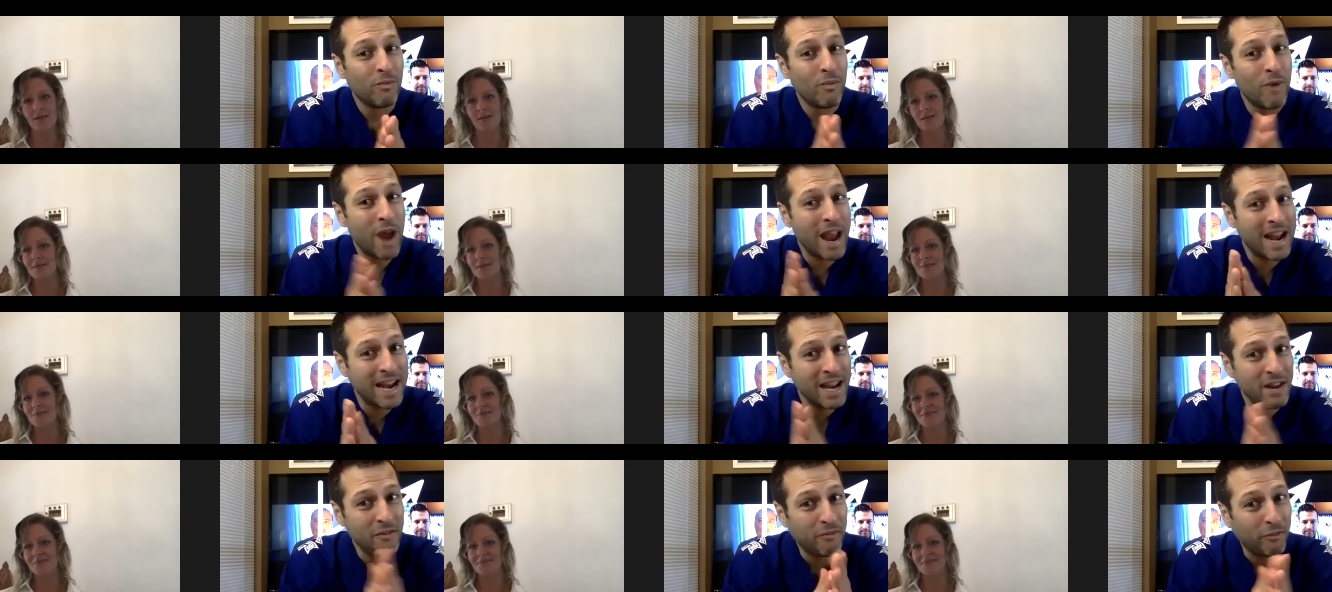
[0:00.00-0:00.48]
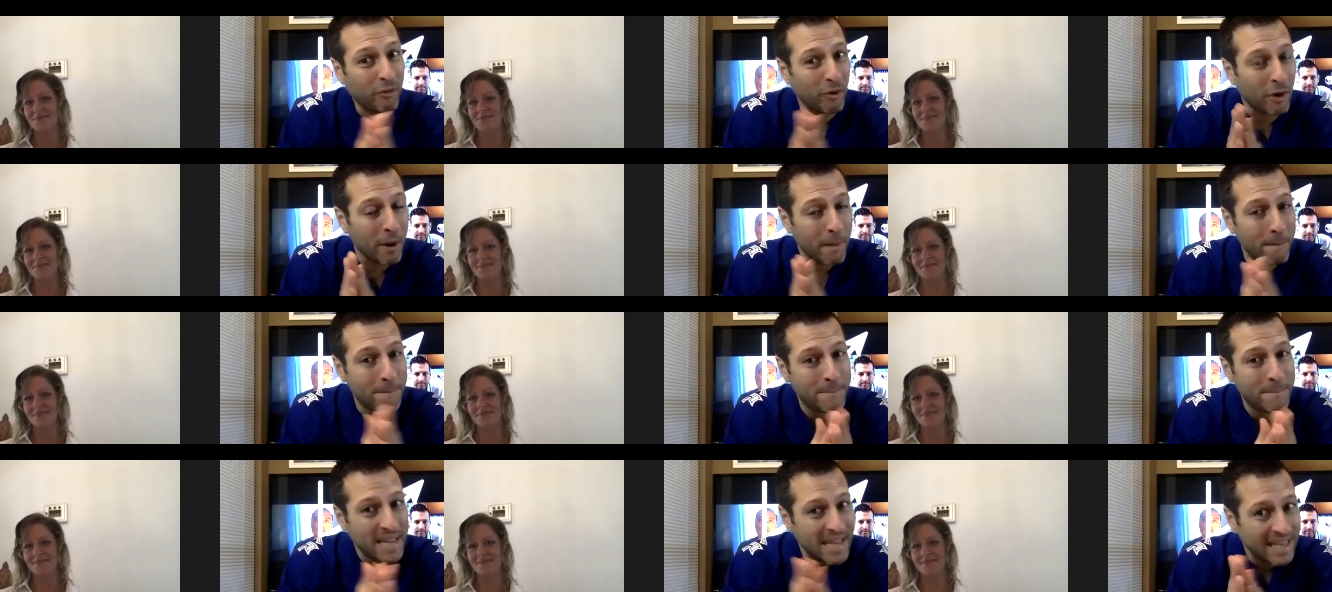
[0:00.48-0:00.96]
Speaker 1: ready
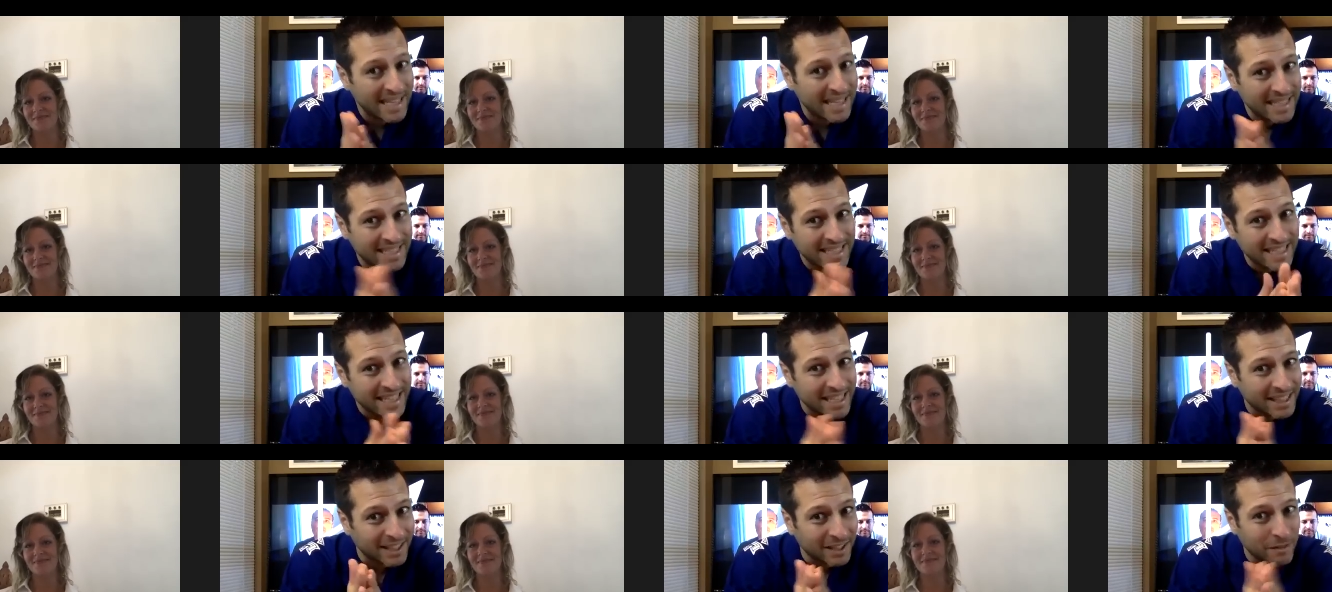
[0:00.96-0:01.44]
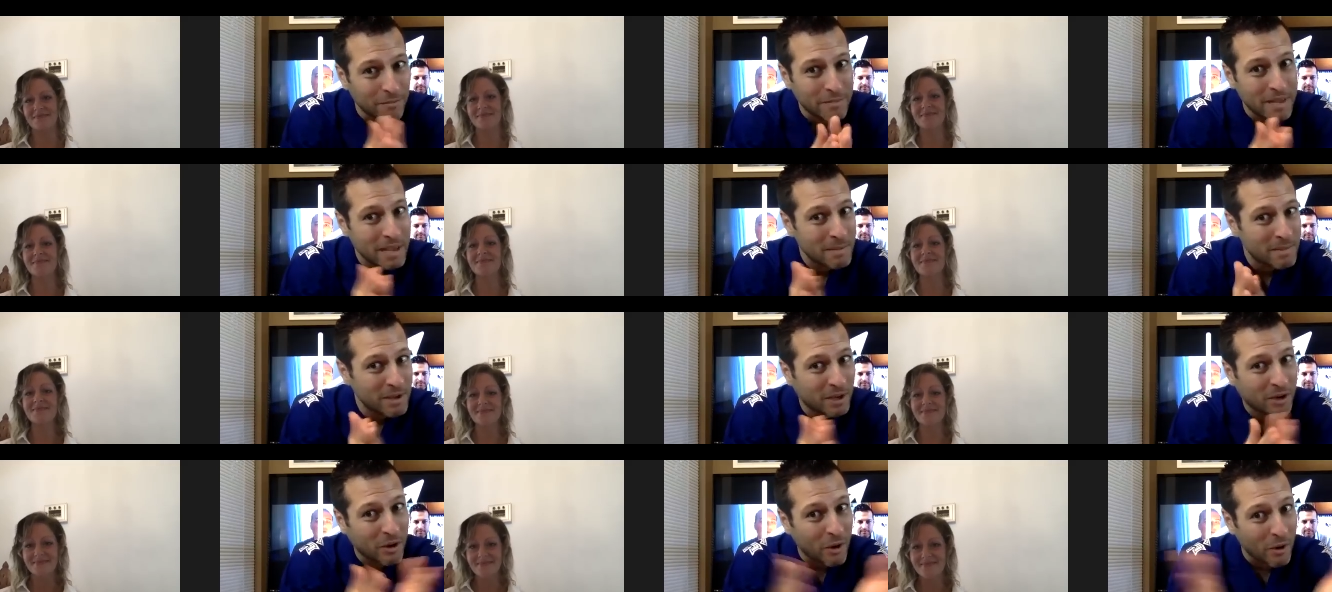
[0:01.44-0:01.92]
for a big deal,
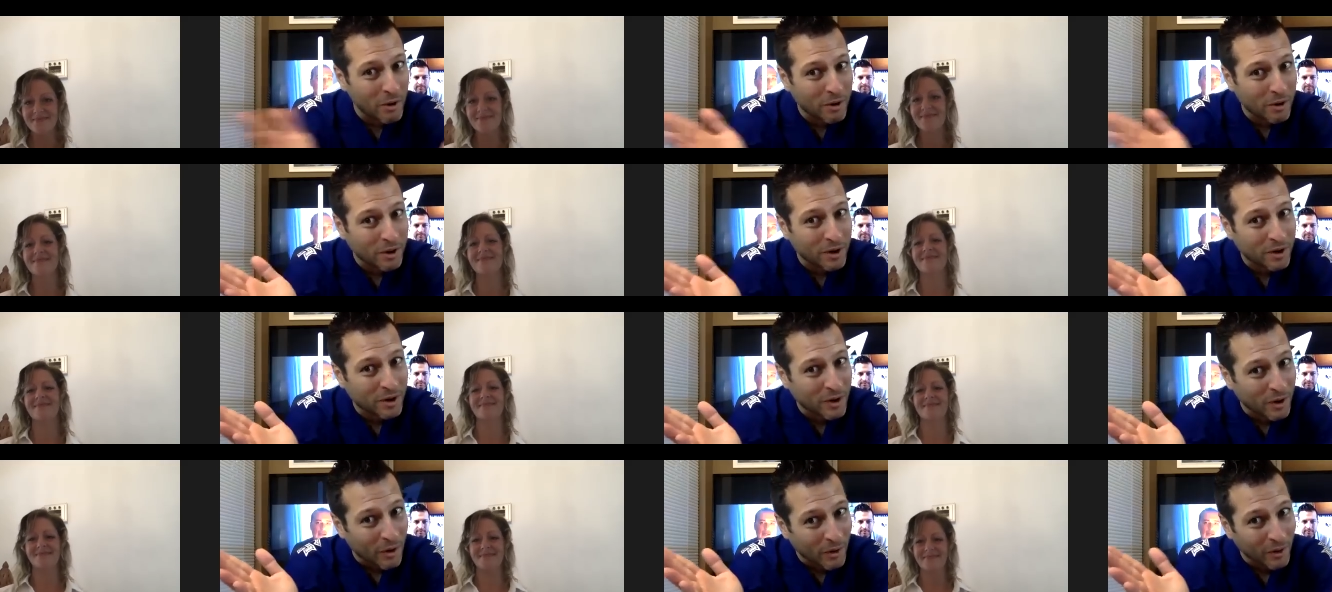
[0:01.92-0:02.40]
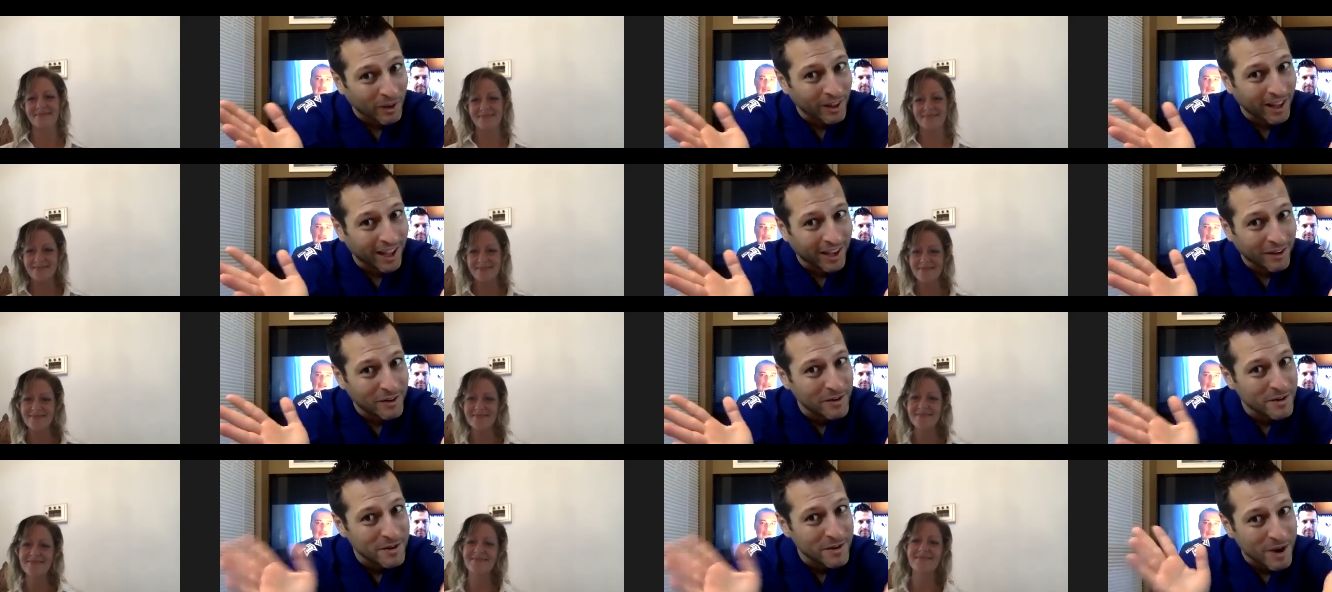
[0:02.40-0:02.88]
maybe Coca
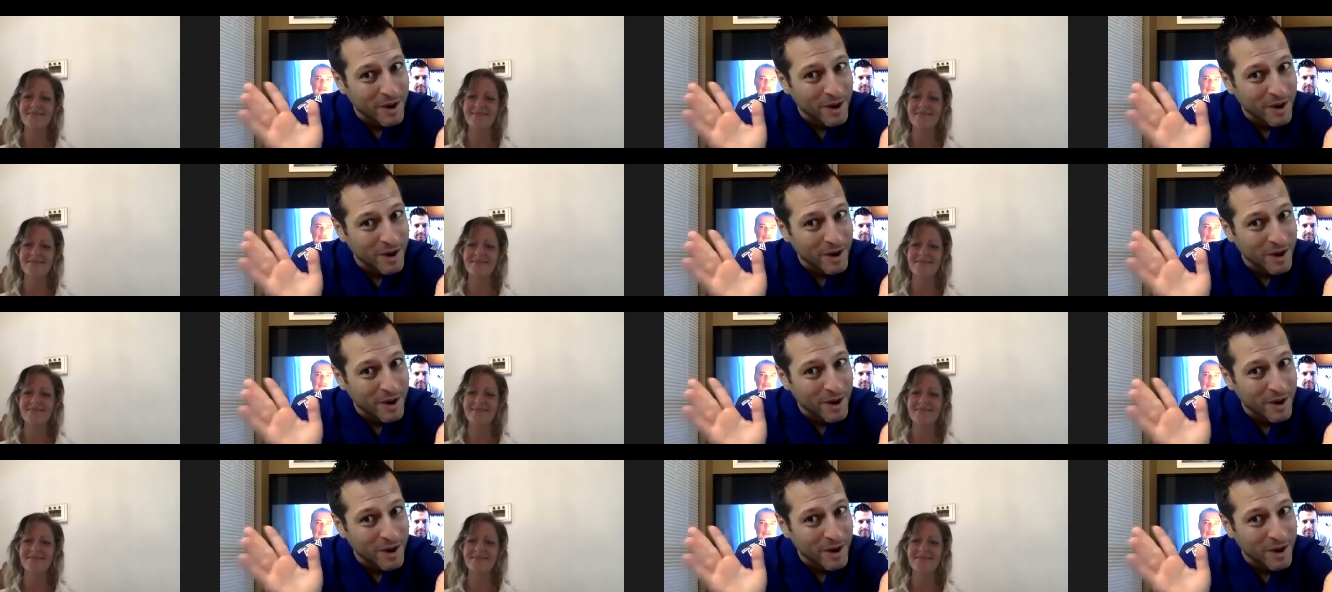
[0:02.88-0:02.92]
Cola, who